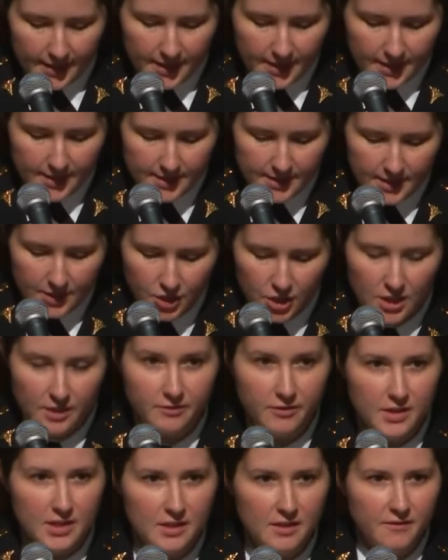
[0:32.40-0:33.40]
He is the
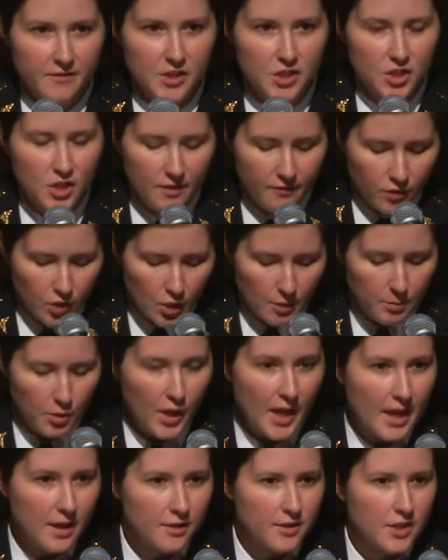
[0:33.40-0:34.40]
Chief of the Division of Global
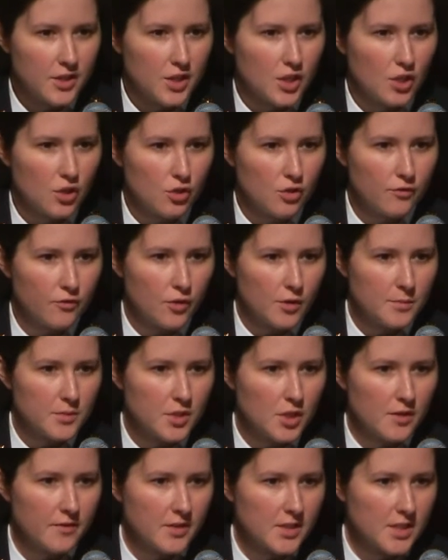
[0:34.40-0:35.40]
Health at the Uniformed
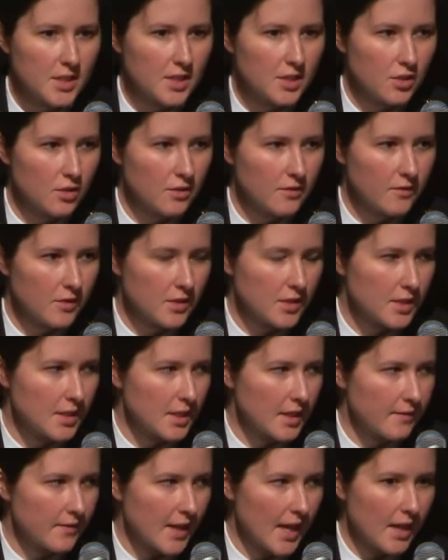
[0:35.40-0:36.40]
Services
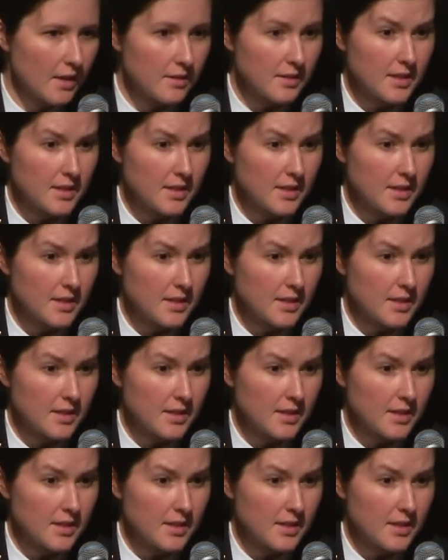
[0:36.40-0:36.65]
University of the Health